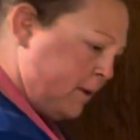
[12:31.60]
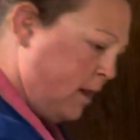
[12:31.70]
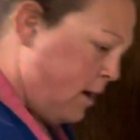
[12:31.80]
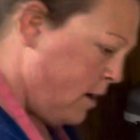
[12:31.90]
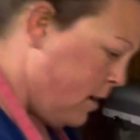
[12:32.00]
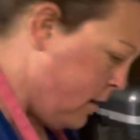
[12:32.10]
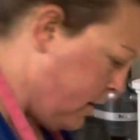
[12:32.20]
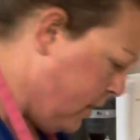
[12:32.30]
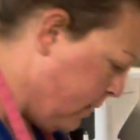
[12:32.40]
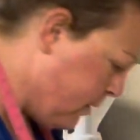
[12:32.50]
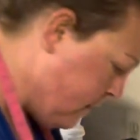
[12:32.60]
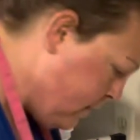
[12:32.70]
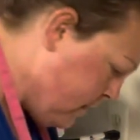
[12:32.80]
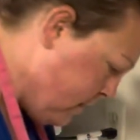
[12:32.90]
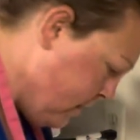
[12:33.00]
along,
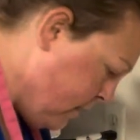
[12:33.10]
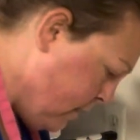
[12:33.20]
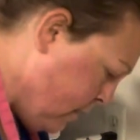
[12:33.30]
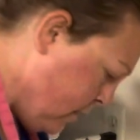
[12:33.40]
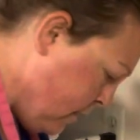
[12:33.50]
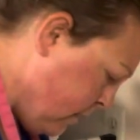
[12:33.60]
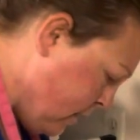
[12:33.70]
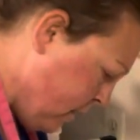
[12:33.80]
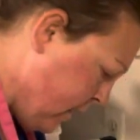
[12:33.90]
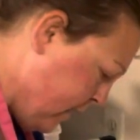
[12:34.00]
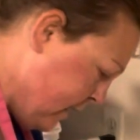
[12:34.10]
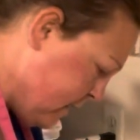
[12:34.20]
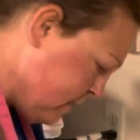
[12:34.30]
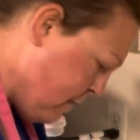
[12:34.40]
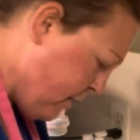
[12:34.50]
I'll cut it into
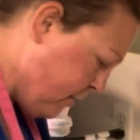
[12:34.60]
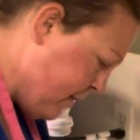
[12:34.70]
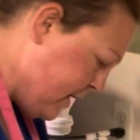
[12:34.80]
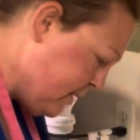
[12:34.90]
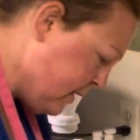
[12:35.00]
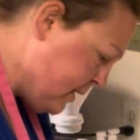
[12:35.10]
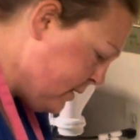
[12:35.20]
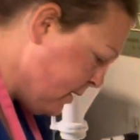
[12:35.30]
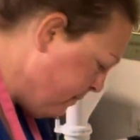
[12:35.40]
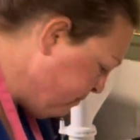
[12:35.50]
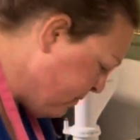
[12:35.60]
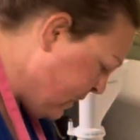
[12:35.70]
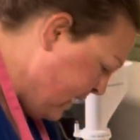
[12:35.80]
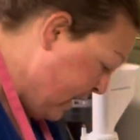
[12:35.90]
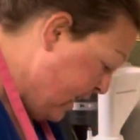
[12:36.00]
smaller pieces.
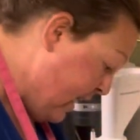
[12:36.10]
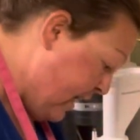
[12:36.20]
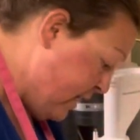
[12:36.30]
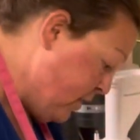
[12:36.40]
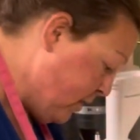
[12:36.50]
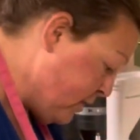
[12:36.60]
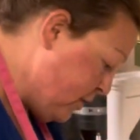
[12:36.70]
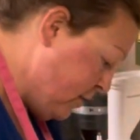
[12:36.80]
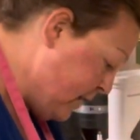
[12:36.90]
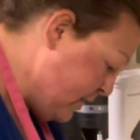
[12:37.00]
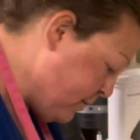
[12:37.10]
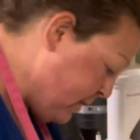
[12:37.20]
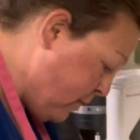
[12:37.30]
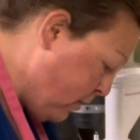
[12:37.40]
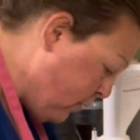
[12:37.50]
And you could do this with
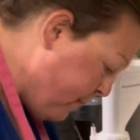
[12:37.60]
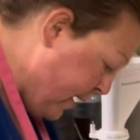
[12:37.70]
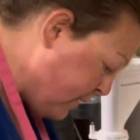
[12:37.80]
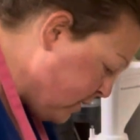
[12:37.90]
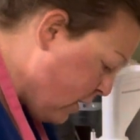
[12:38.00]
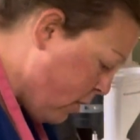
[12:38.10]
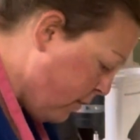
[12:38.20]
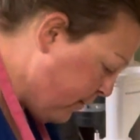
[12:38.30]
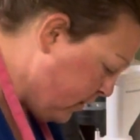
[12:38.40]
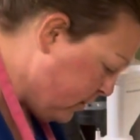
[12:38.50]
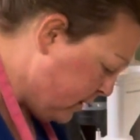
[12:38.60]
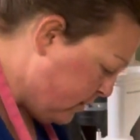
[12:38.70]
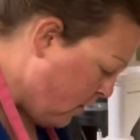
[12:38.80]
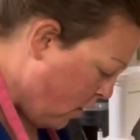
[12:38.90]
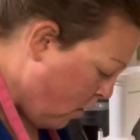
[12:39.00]
the whole batch of dough if you
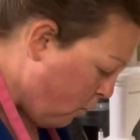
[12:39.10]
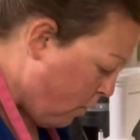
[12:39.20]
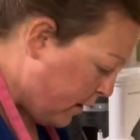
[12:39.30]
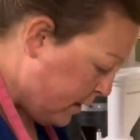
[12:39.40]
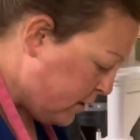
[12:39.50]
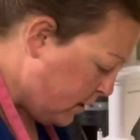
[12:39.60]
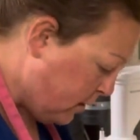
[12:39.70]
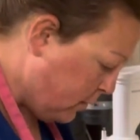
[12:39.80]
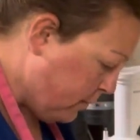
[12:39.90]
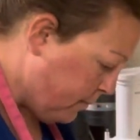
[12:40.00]
wanted to.